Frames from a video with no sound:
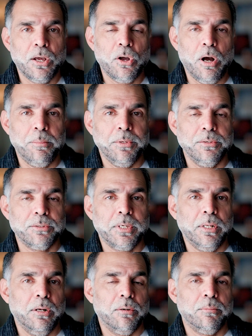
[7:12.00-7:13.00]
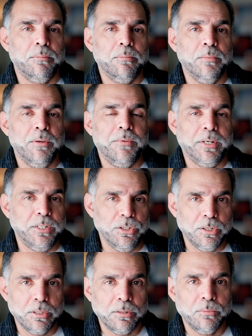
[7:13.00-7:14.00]
copies cannot affect
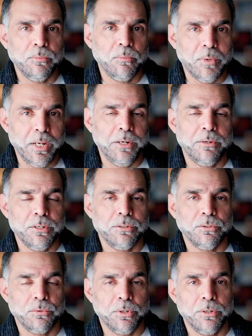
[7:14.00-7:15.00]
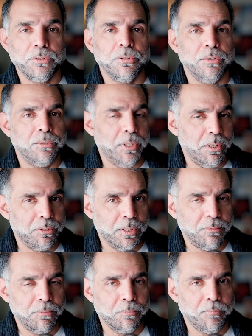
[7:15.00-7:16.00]
each other while iteration is going on so it's thread
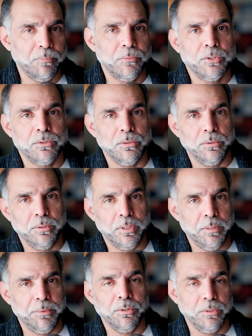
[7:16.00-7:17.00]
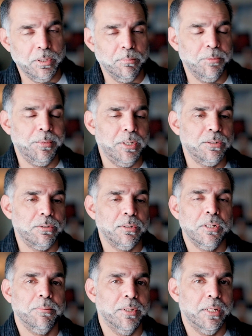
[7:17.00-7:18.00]
safe so it depends on the implementation
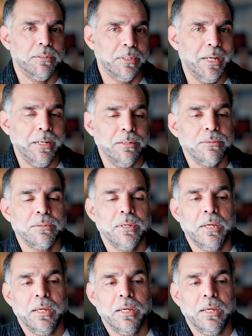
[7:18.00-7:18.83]
really but that's the guidance